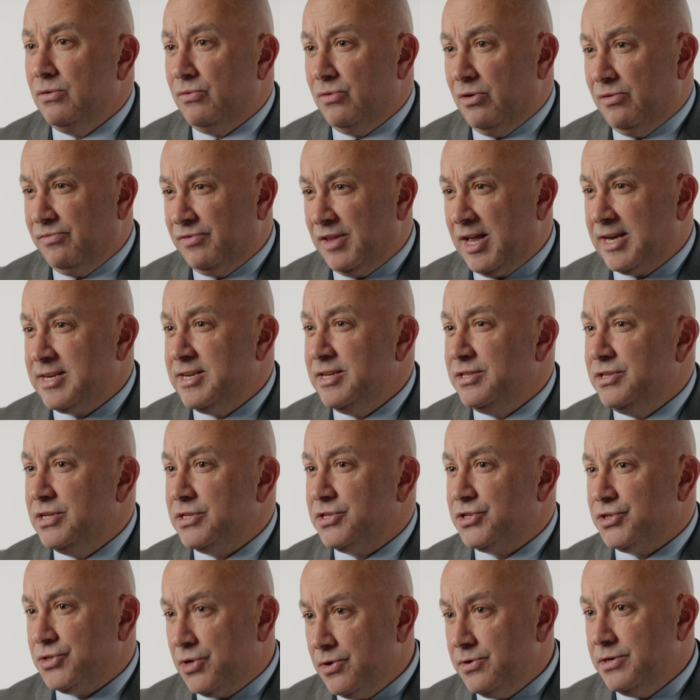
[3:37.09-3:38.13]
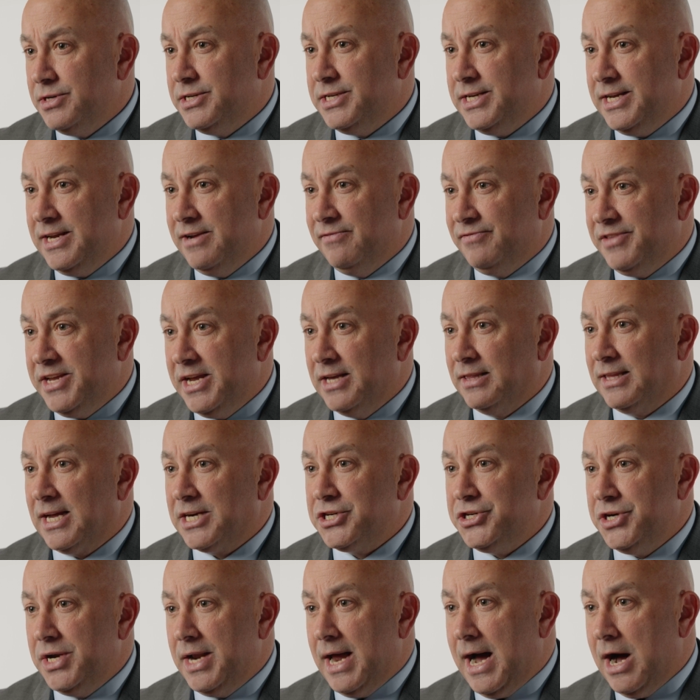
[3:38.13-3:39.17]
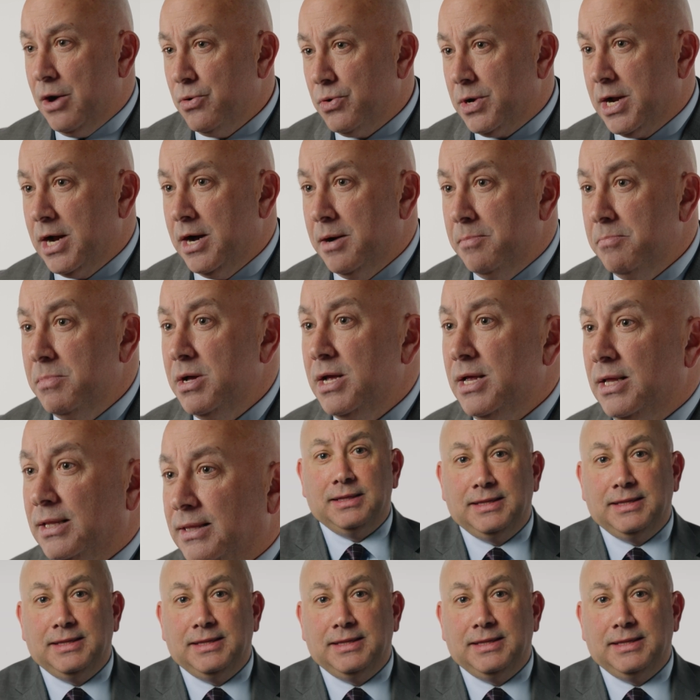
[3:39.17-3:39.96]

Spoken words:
reflected the certainty of the election outcome,